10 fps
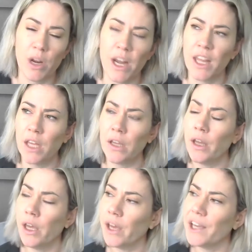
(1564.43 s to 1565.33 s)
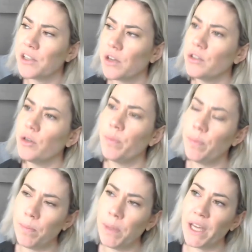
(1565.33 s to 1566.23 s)
And I think it's also
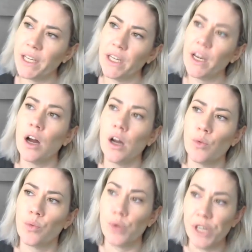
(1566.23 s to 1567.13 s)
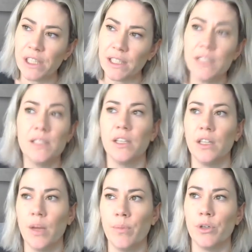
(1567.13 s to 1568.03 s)
picking a realistic
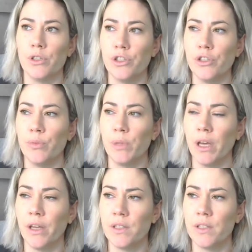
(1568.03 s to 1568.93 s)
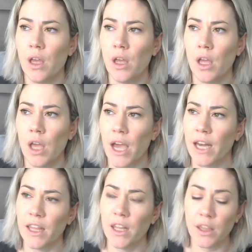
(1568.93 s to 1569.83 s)
number too, because, and
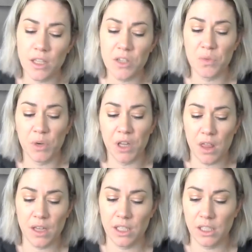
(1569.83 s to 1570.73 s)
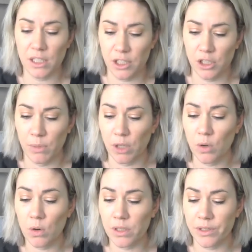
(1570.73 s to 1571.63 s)
I think this is one of the things I teach in my
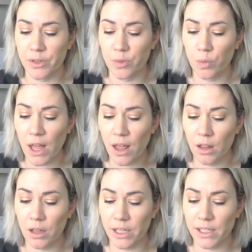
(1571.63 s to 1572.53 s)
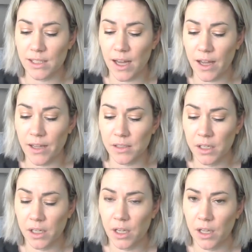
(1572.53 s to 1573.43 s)
course as well, is that
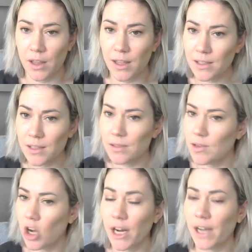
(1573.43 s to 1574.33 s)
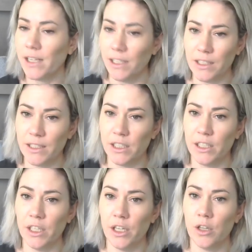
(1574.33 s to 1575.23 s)
this is not an easy